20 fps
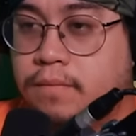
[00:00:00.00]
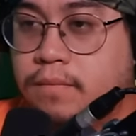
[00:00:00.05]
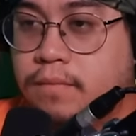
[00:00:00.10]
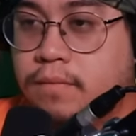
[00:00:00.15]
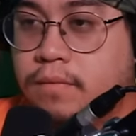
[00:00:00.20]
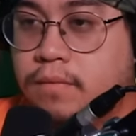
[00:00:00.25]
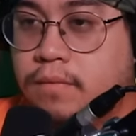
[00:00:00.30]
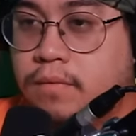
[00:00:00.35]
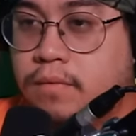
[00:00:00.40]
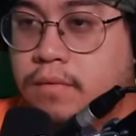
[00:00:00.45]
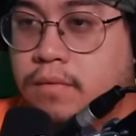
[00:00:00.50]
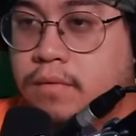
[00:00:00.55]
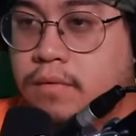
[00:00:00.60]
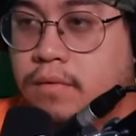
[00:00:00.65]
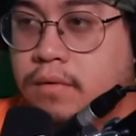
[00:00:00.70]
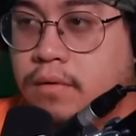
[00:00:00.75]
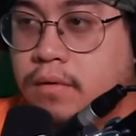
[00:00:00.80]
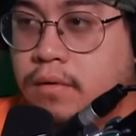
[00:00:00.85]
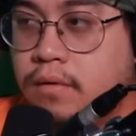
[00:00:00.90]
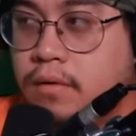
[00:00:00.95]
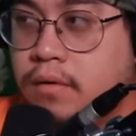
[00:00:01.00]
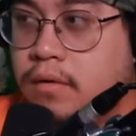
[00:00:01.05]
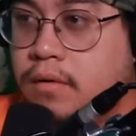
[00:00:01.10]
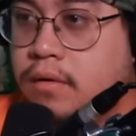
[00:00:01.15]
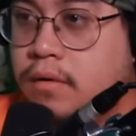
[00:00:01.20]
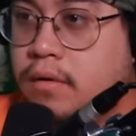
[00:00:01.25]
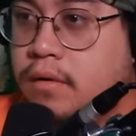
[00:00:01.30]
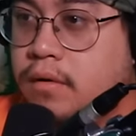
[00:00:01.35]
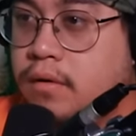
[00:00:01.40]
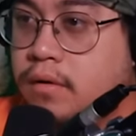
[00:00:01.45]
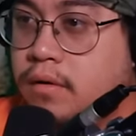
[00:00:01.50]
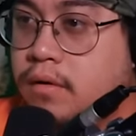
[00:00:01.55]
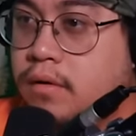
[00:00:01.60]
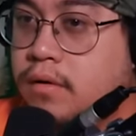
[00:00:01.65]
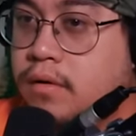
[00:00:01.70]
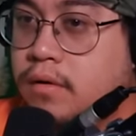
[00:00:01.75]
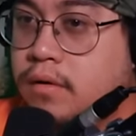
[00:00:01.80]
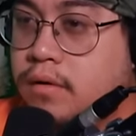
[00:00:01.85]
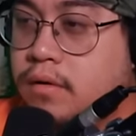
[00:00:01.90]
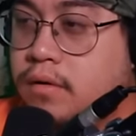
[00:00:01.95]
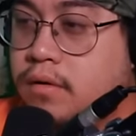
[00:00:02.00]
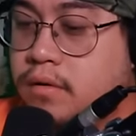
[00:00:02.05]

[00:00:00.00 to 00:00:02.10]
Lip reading: [no speech]